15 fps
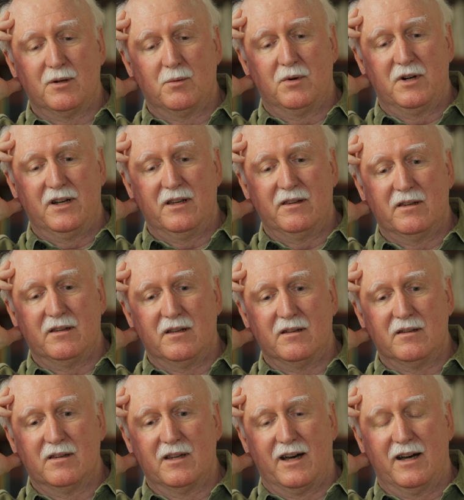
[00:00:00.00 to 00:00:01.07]
In a way,
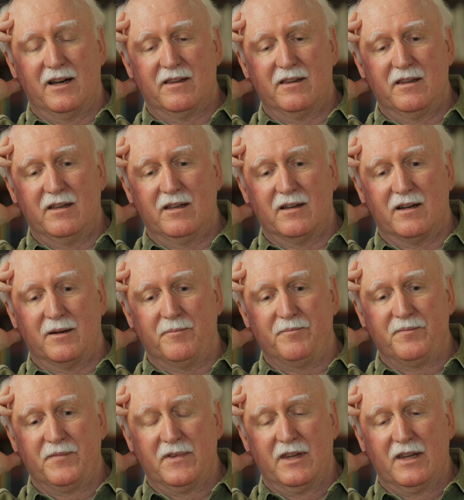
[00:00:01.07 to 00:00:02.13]
the the the um,
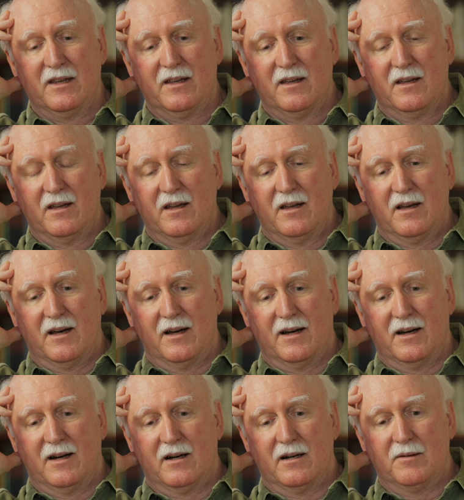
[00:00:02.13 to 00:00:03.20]

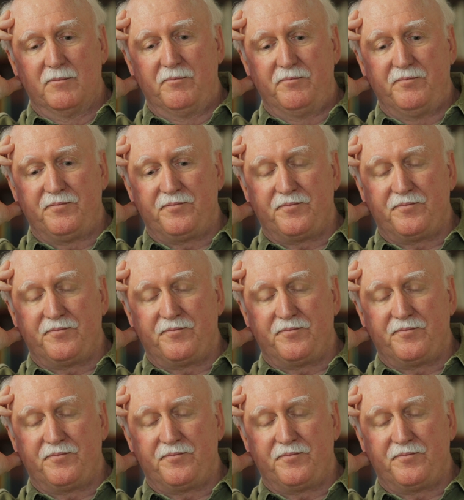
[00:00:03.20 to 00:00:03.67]
um,